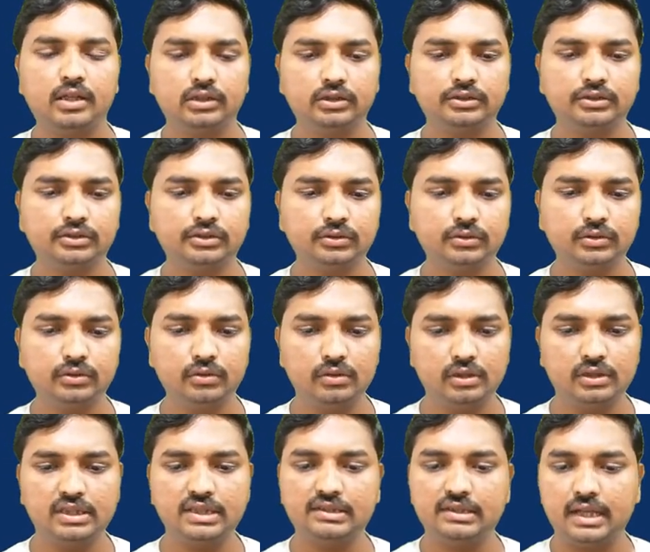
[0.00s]
So
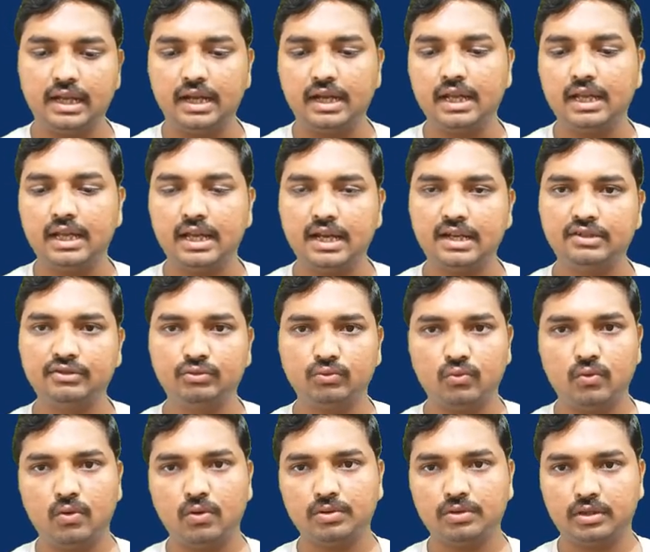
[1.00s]
this indicates
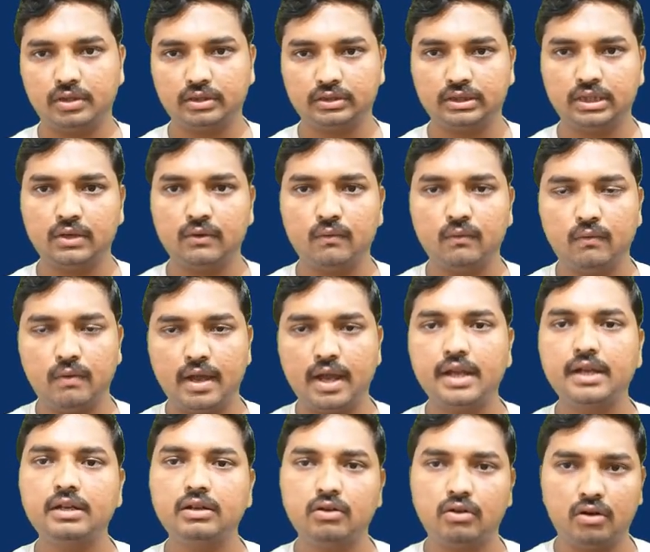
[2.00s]
what the
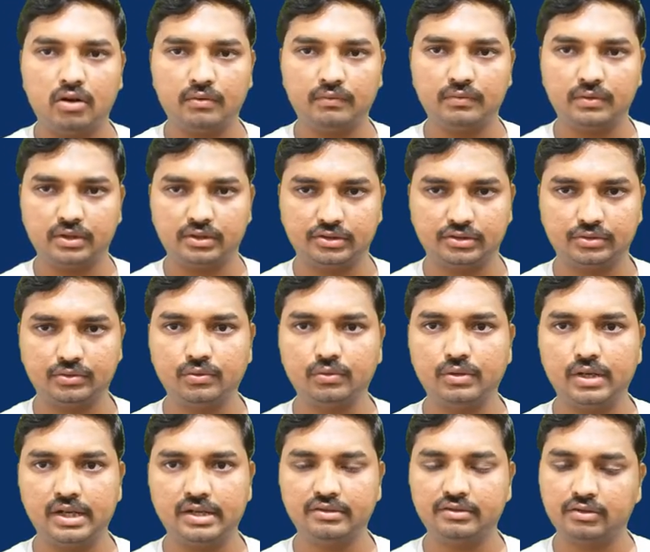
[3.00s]
weight of
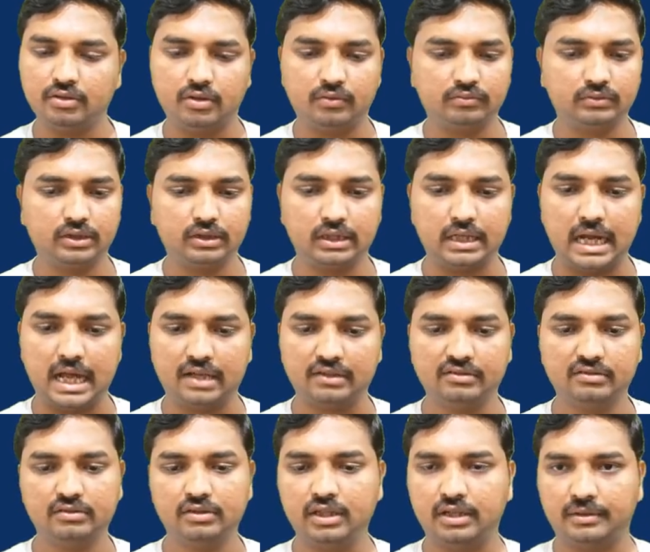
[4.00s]
students of the
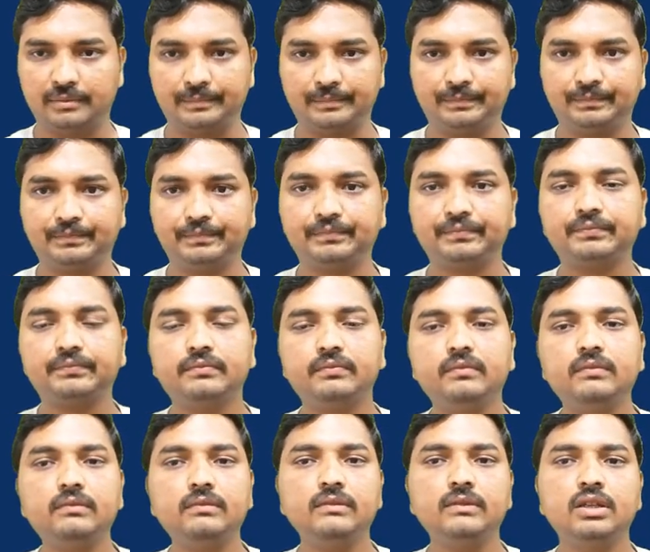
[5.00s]
class 10.
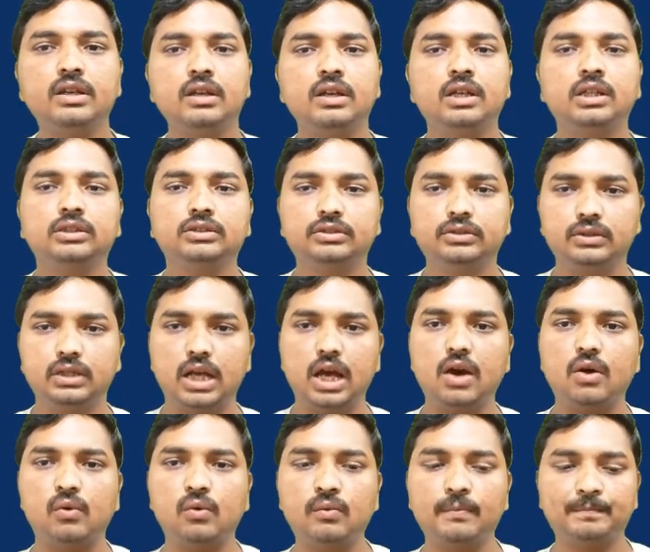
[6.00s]
So
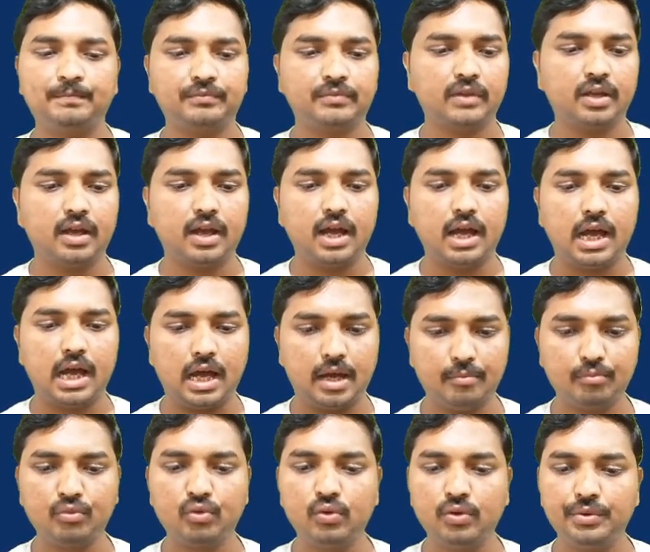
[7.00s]
now
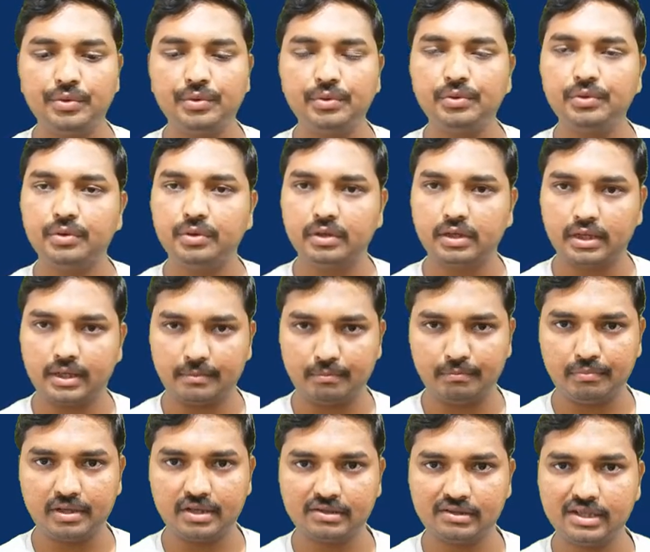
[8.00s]
I'm going to
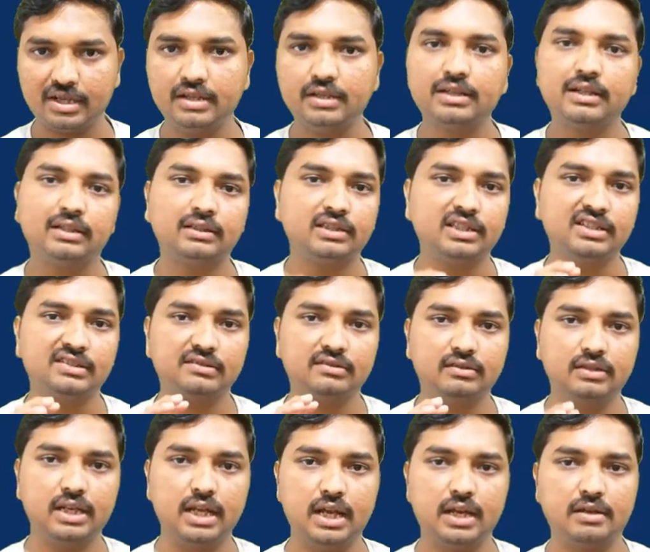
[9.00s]
represent this
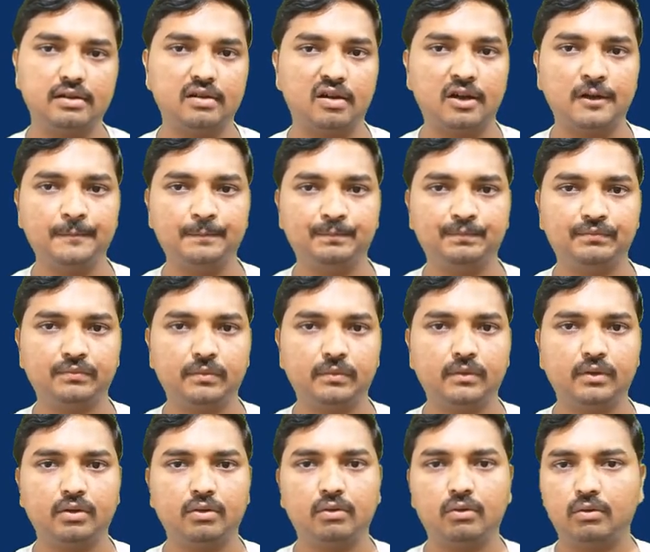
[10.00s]
data
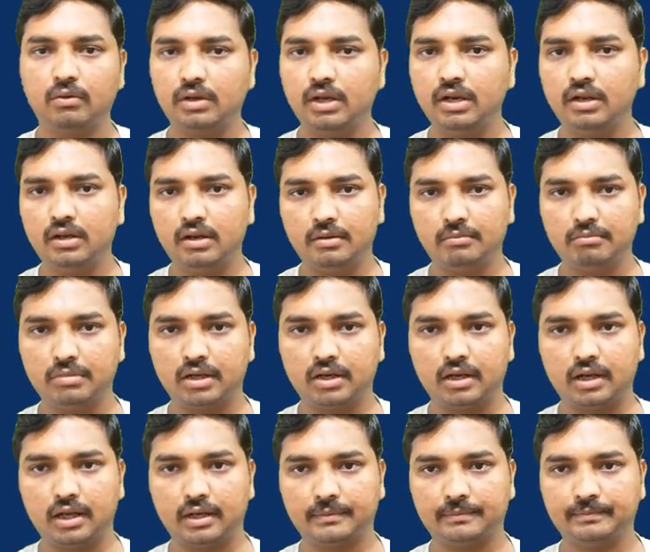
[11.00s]
on a number
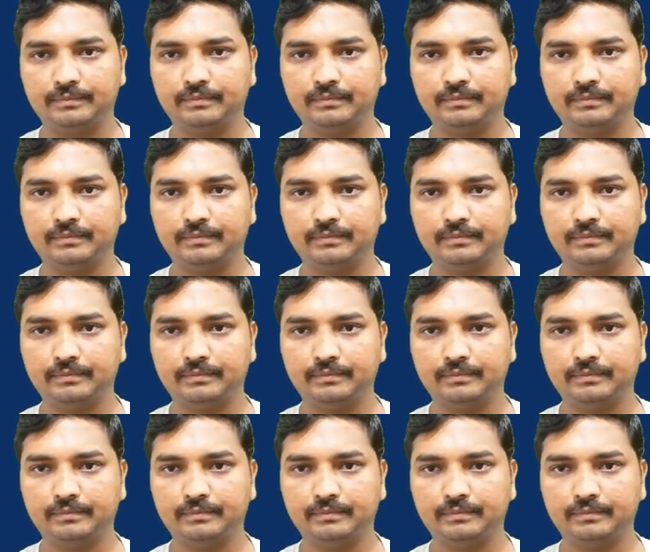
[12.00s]
line.